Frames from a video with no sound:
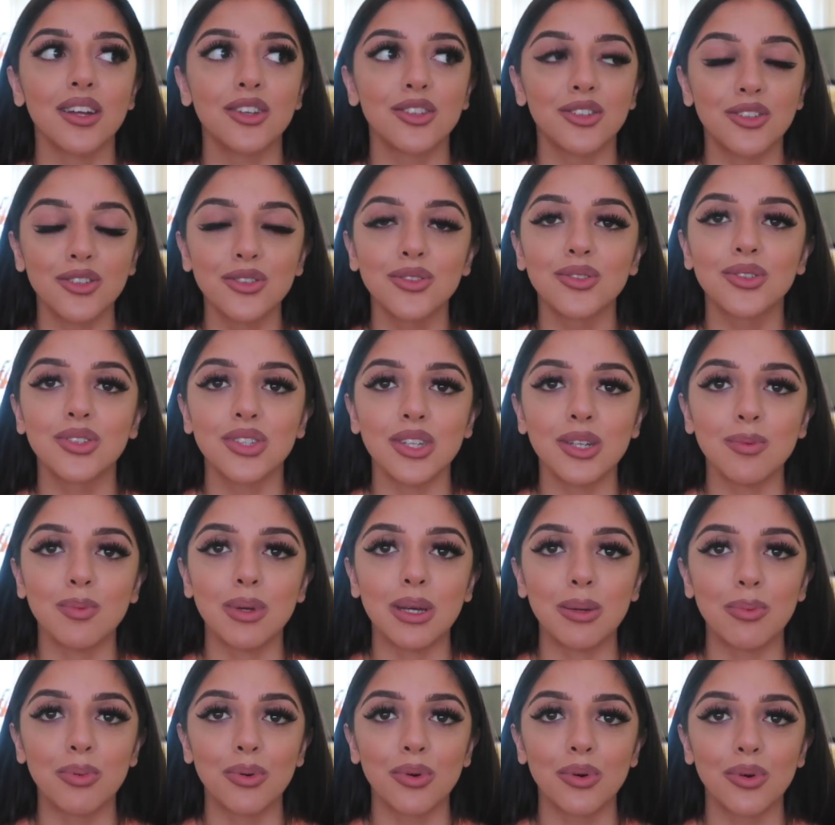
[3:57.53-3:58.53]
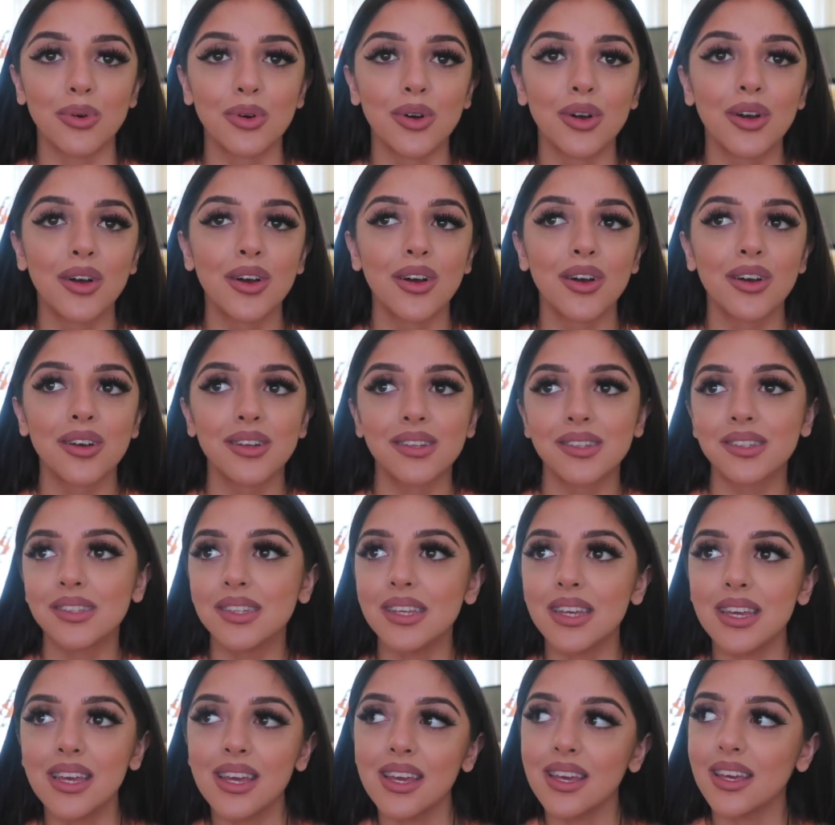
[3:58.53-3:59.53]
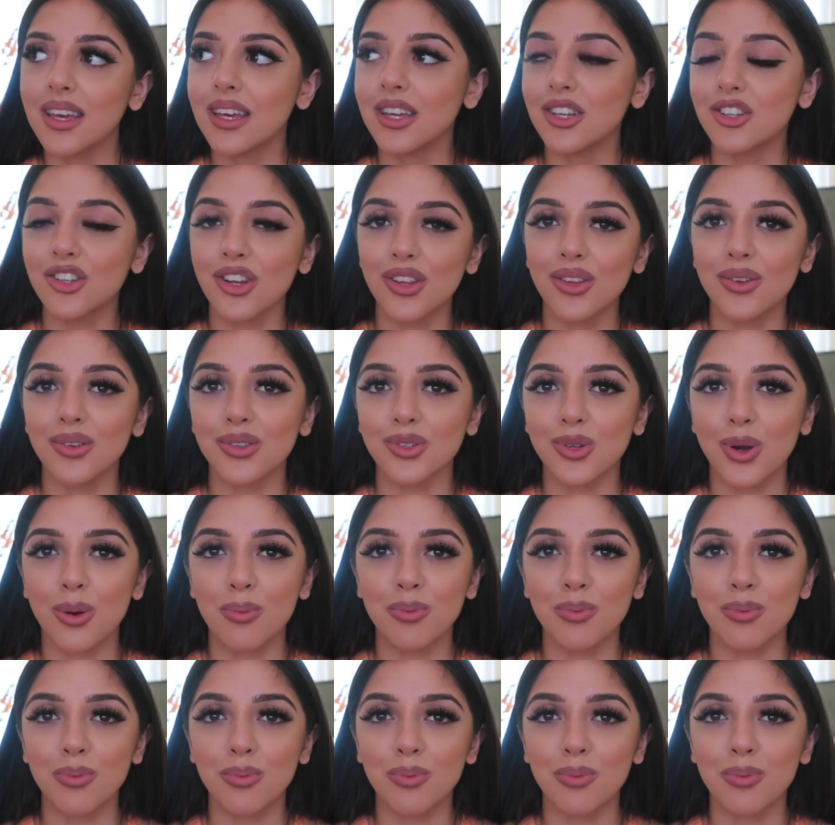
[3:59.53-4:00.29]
I do see people seeing each other as